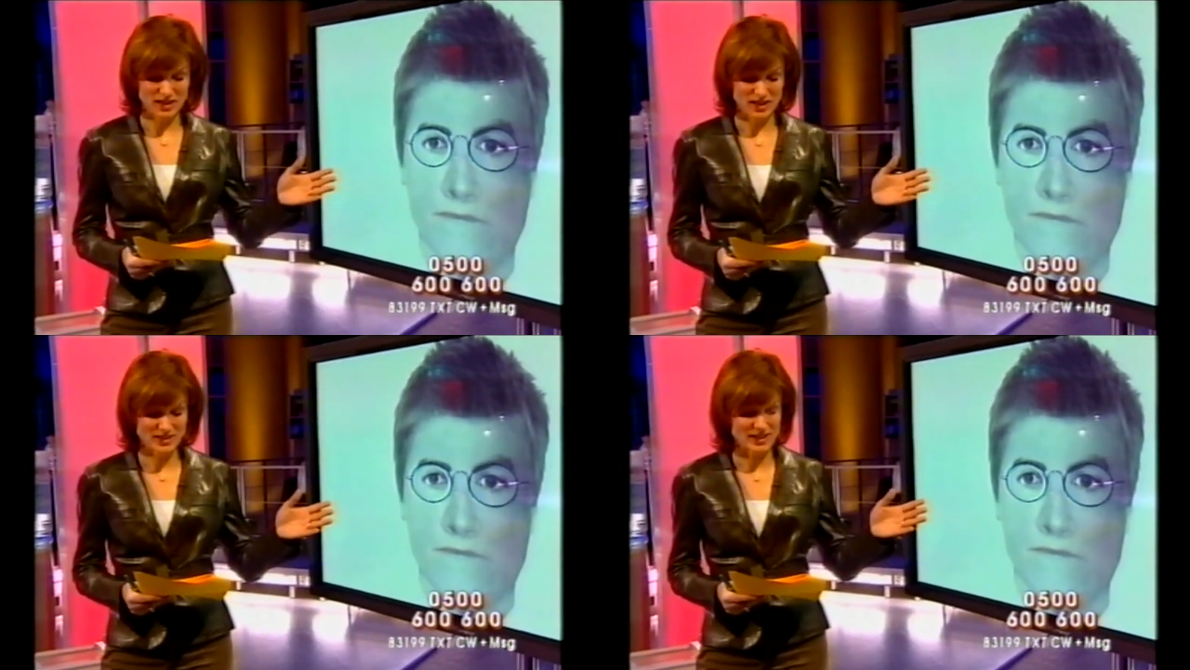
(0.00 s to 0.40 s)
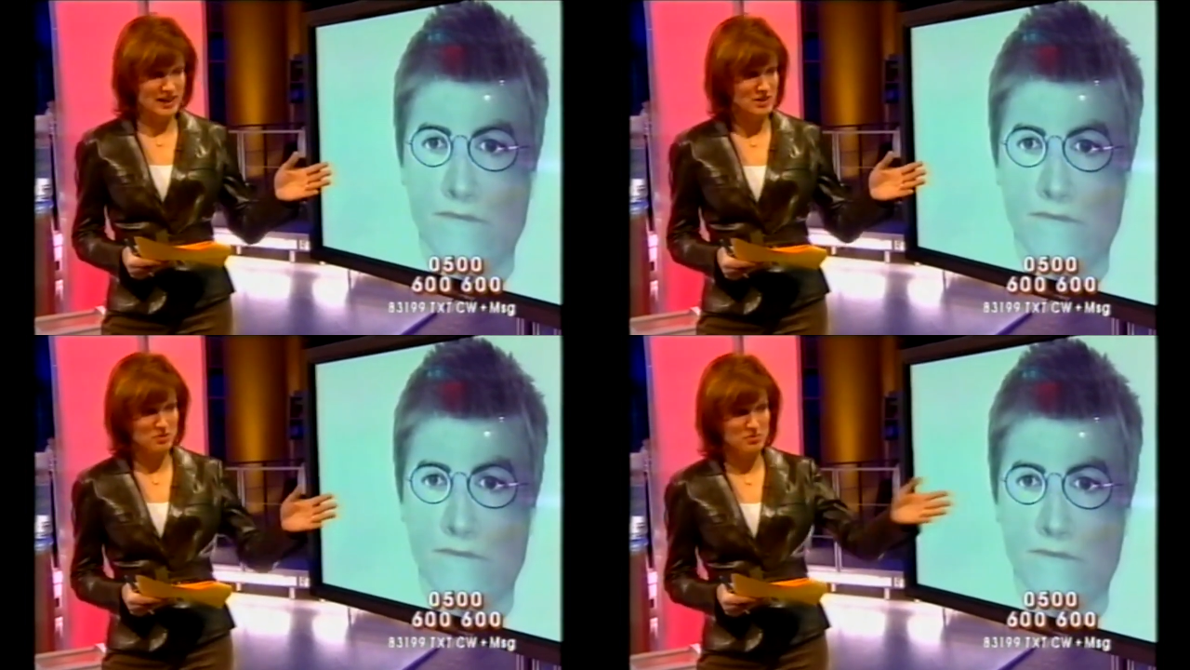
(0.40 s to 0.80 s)

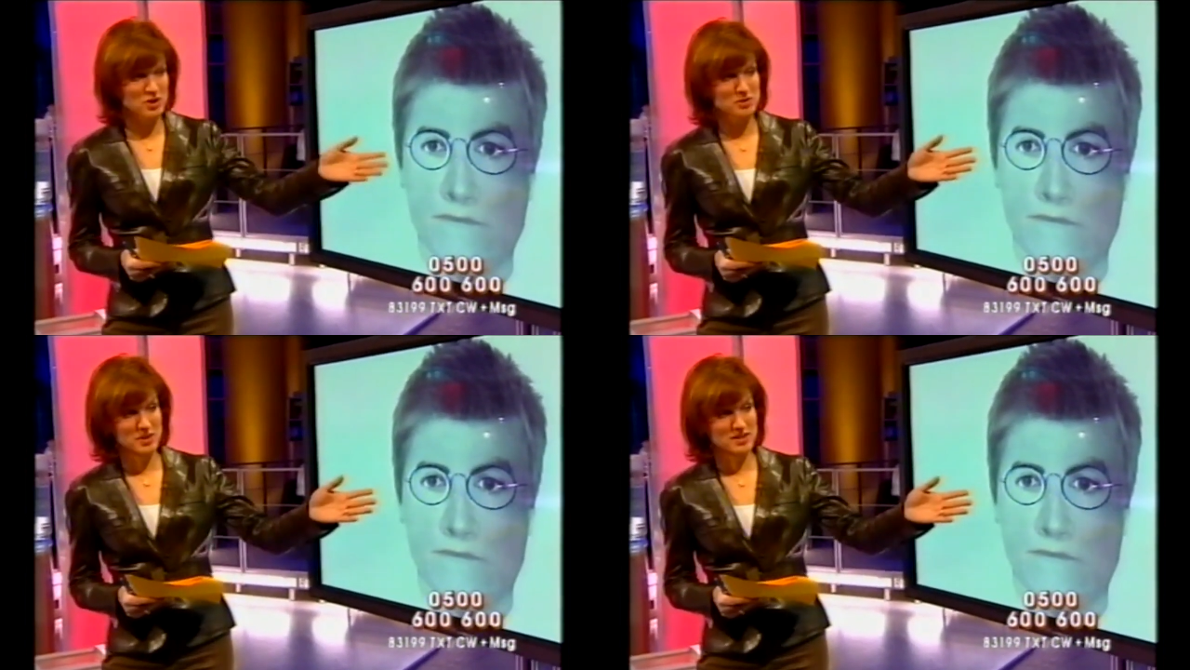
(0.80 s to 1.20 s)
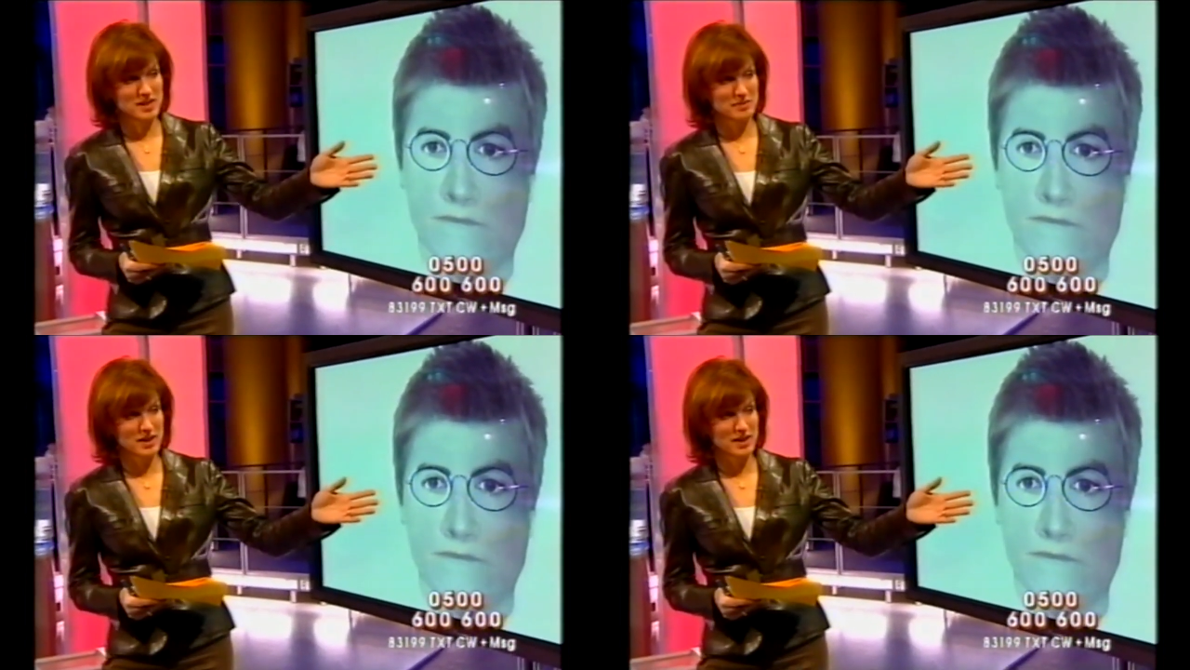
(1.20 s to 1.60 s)
Speaker 1: attacked or approached by the
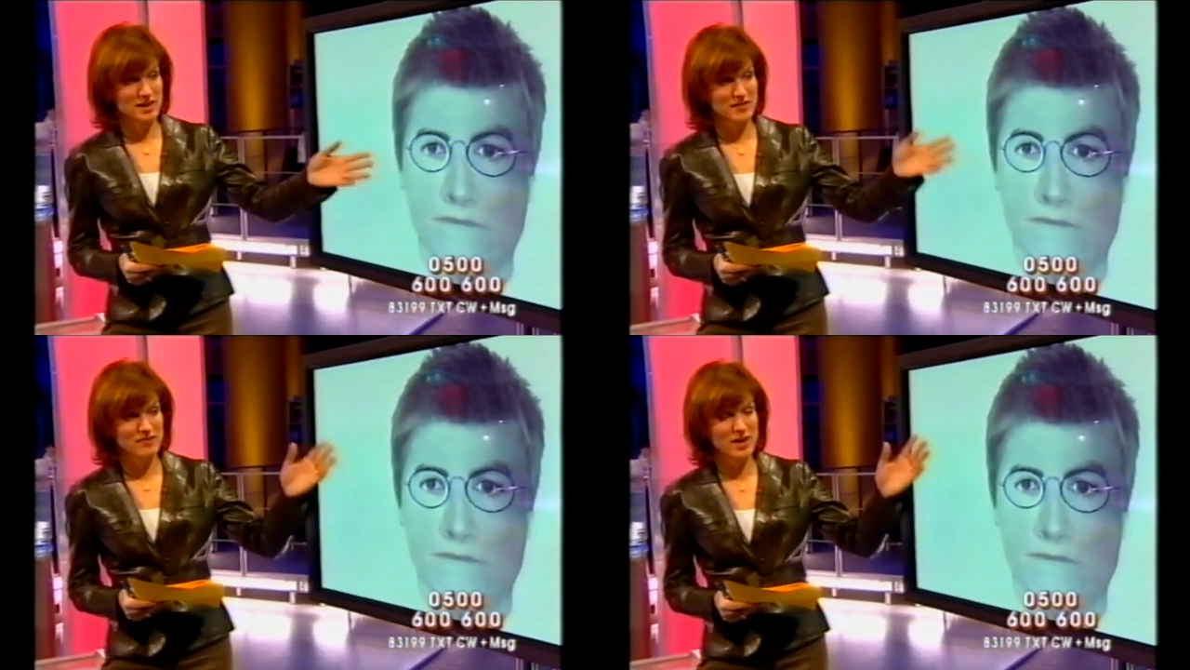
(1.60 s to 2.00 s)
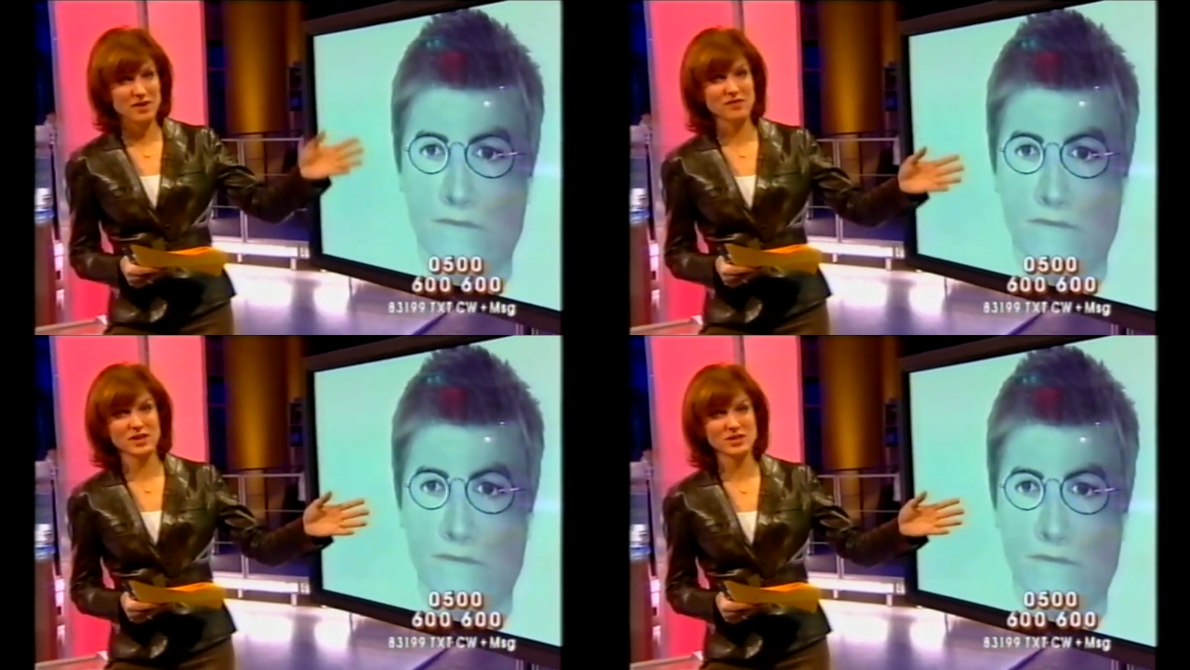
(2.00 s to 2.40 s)
same guy had a very,
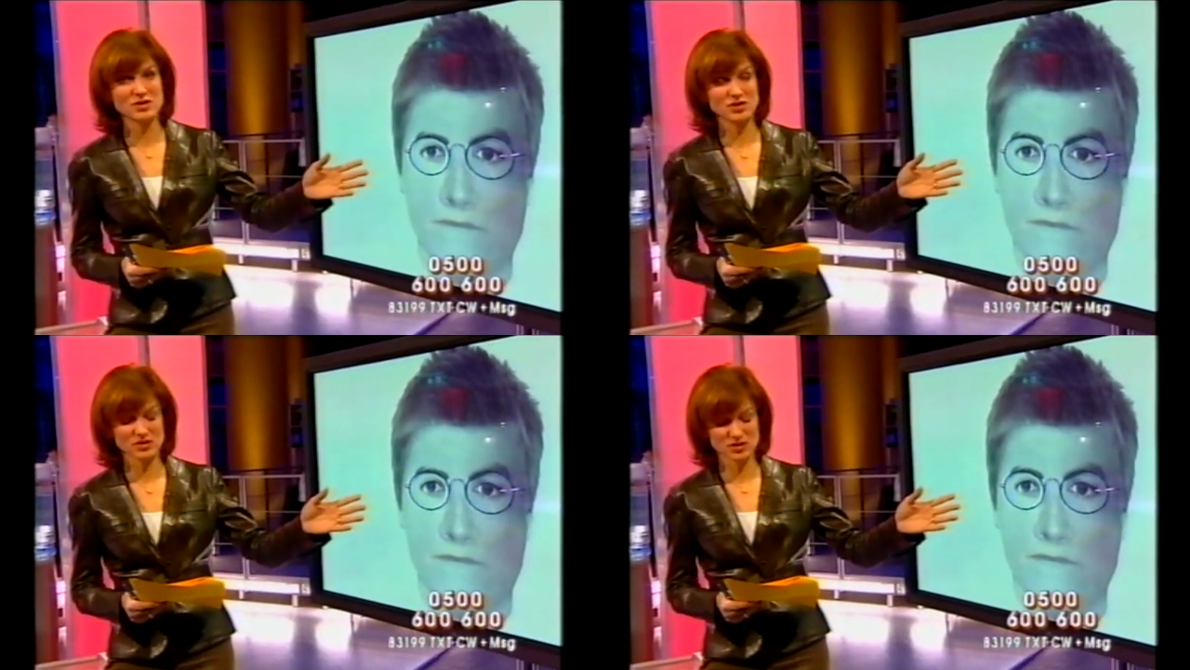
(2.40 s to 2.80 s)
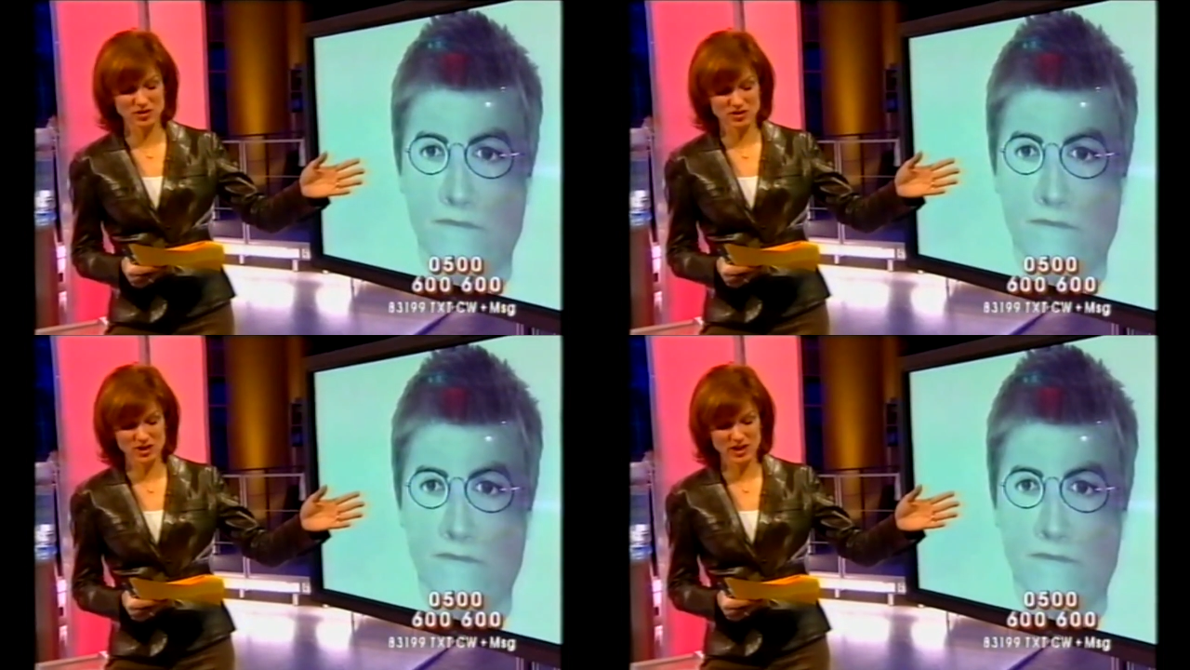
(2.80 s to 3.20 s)
very strong
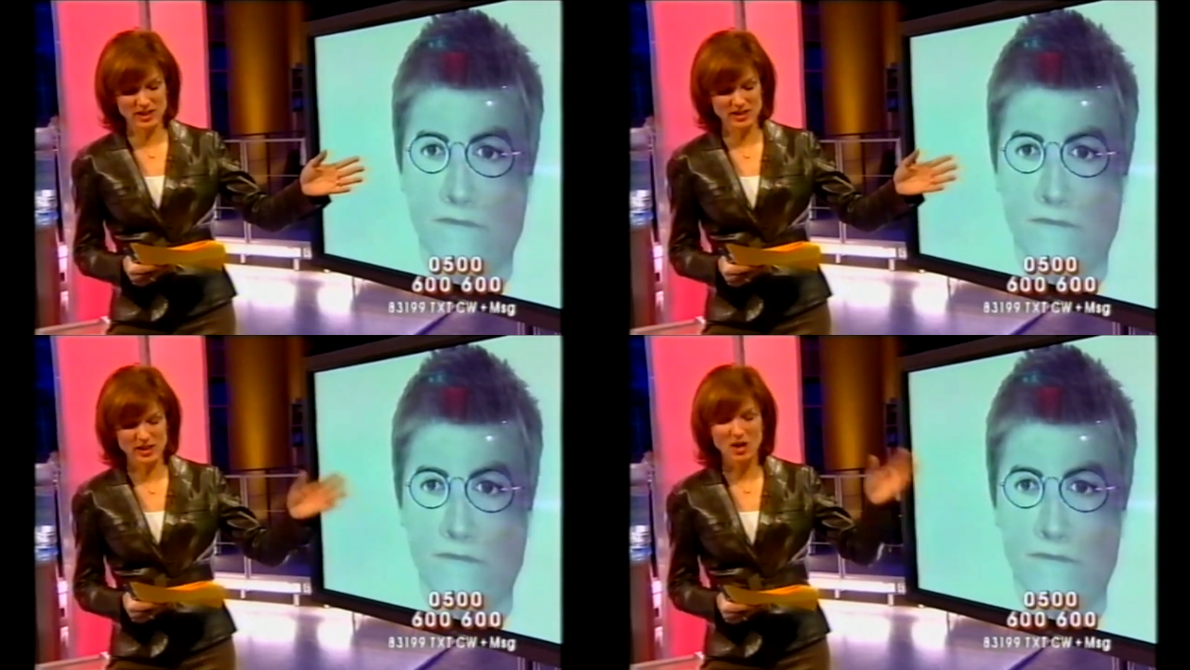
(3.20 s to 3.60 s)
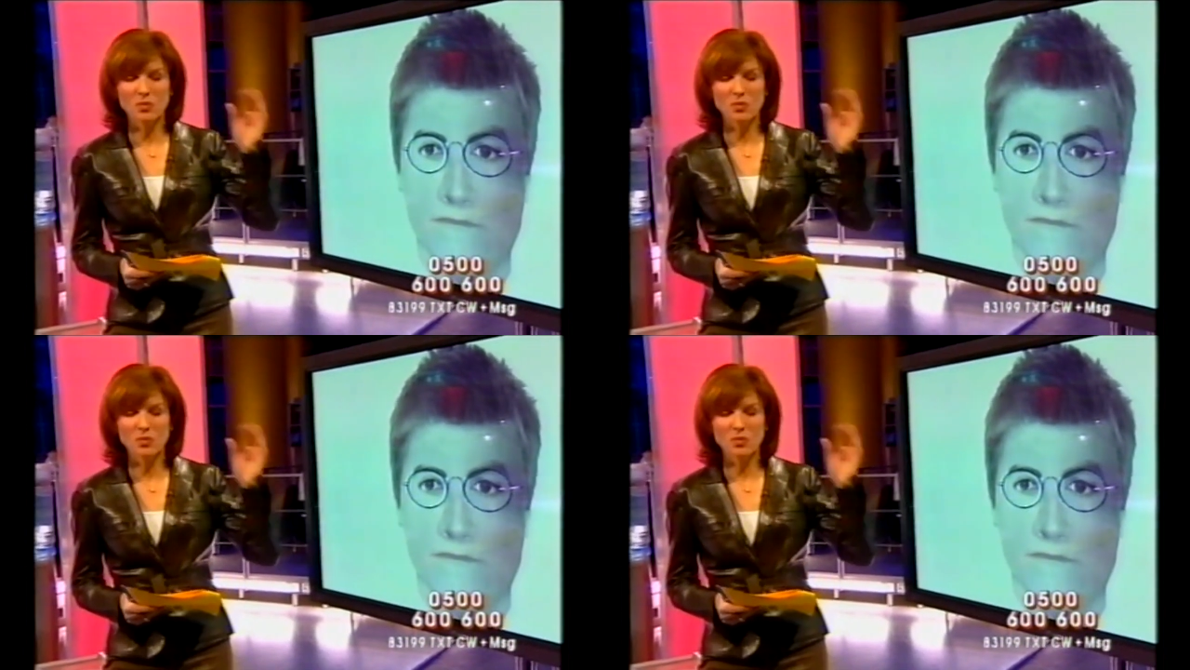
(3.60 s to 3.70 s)
Scottish accent.